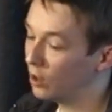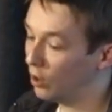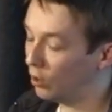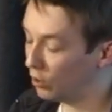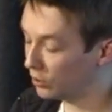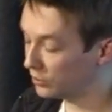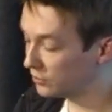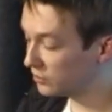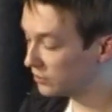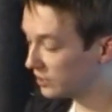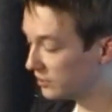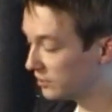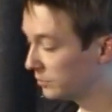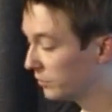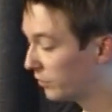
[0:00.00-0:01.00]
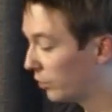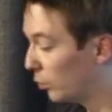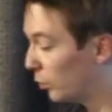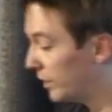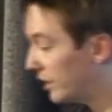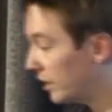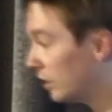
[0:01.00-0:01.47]
on systems that
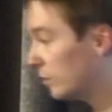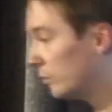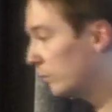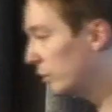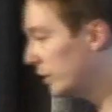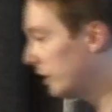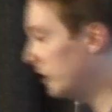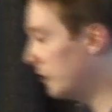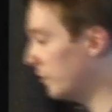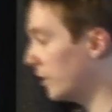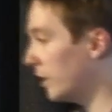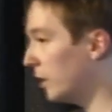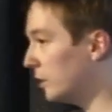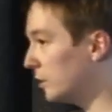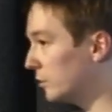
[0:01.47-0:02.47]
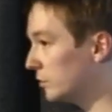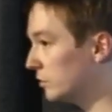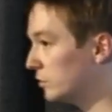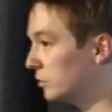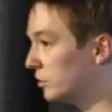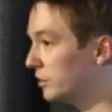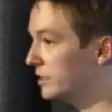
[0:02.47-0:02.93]
we can't really rely on
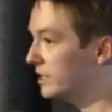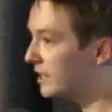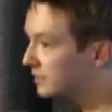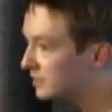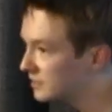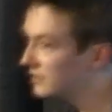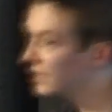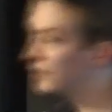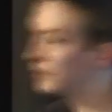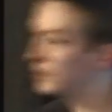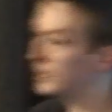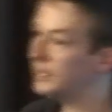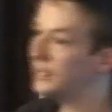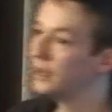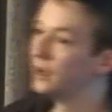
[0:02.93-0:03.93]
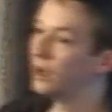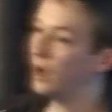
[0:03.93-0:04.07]
to necessarily